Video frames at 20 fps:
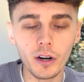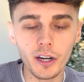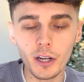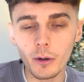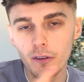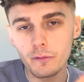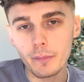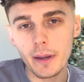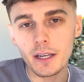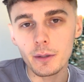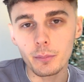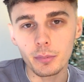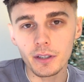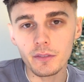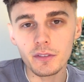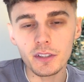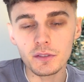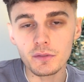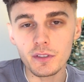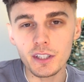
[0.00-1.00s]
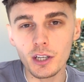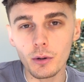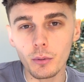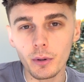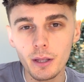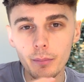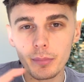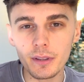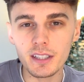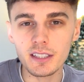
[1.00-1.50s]
I know I've made a previous video
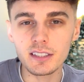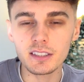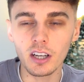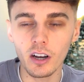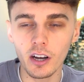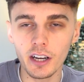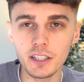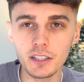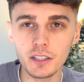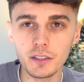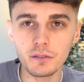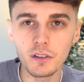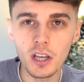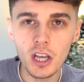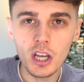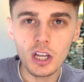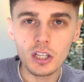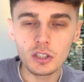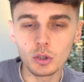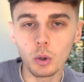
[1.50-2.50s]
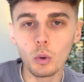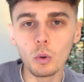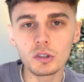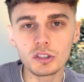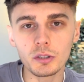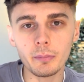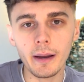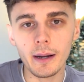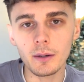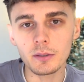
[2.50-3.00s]
on it, but this kind of
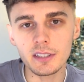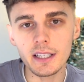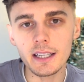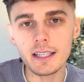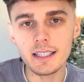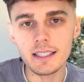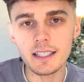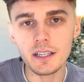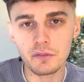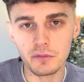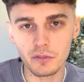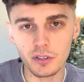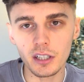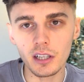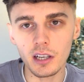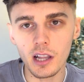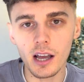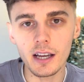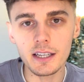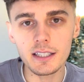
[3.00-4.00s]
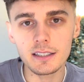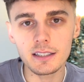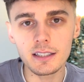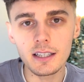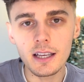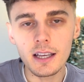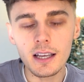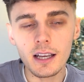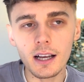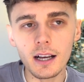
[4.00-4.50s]
talks about it in a different light.
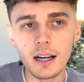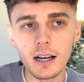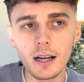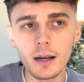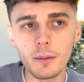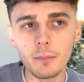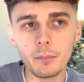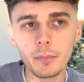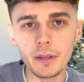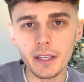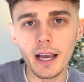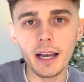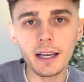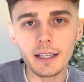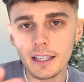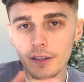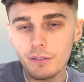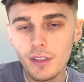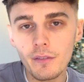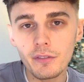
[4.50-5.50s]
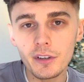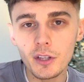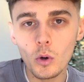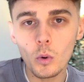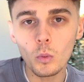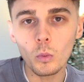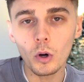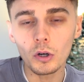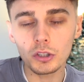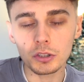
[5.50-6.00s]
But yeah, give that video
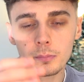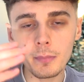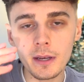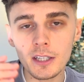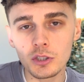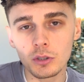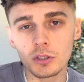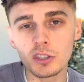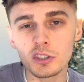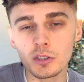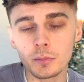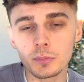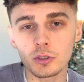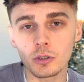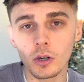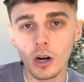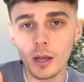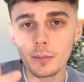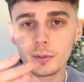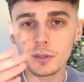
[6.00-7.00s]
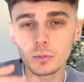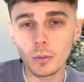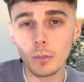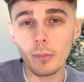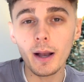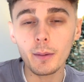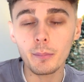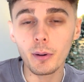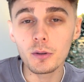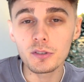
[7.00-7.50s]
a watch. Make sure you subscribe because we're
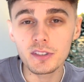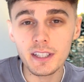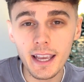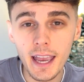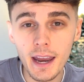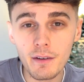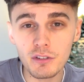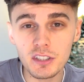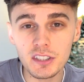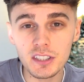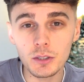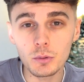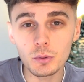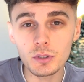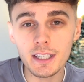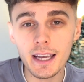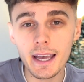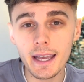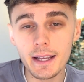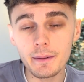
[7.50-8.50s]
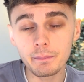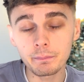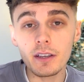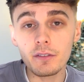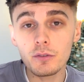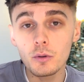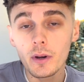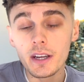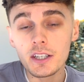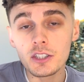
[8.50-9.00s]
back posting every single day.
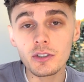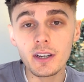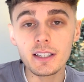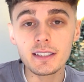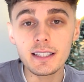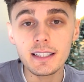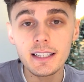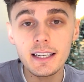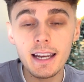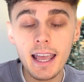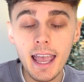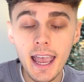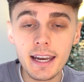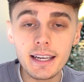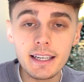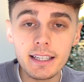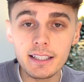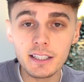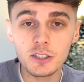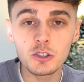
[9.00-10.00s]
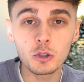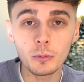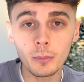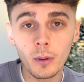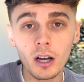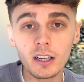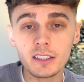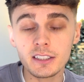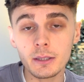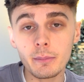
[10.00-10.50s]
If you're interested in any digital
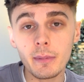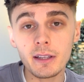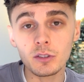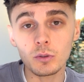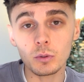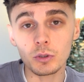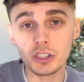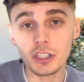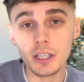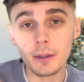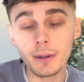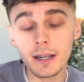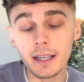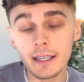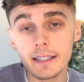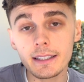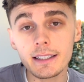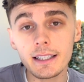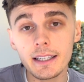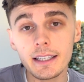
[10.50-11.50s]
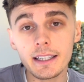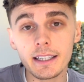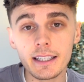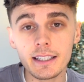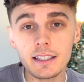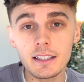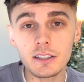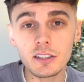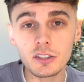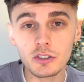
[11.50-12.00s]
marketing mentorship, click the link
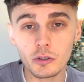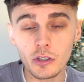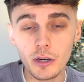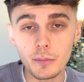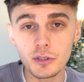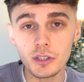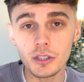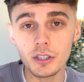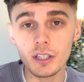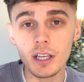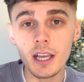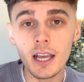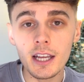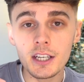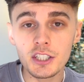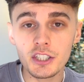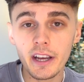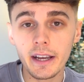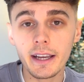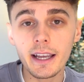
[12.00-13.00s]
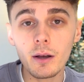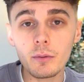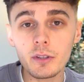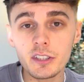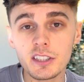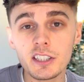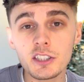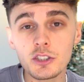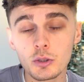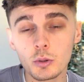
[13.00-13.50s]
in the description. Check out the
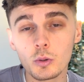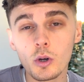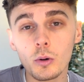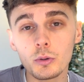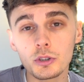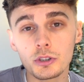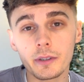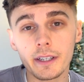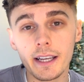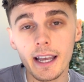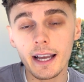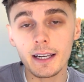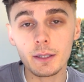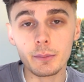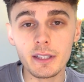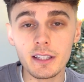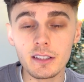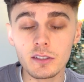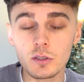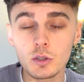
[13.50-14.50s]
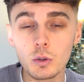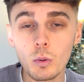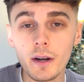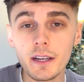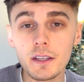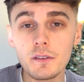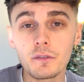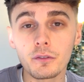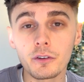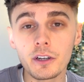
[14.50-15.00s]
Digital Culture Academy. There's a
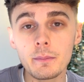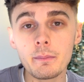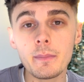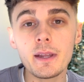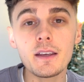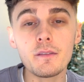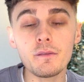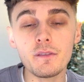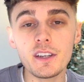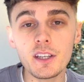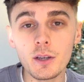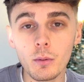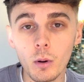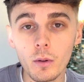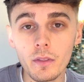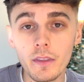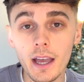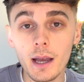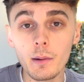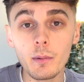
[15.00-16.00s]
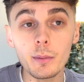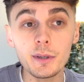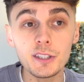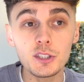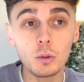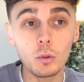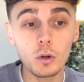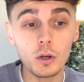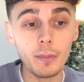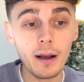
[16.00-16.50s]
23-minute video on there where we
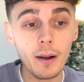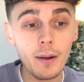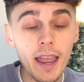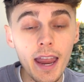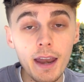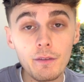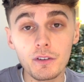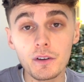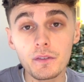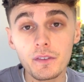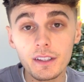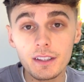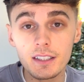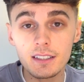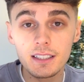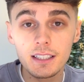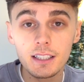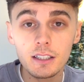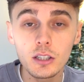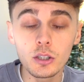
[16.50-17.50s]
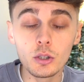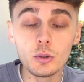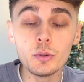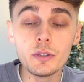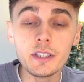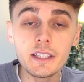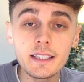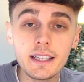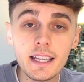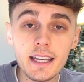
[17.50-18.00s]
talk about everything that's
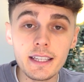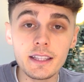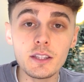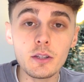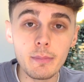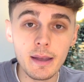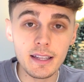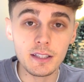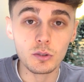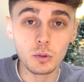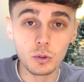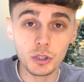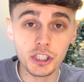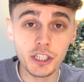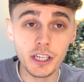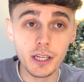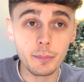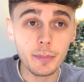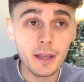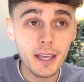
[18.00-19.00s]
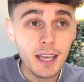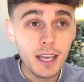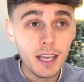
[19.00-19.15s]
included in the mentorship.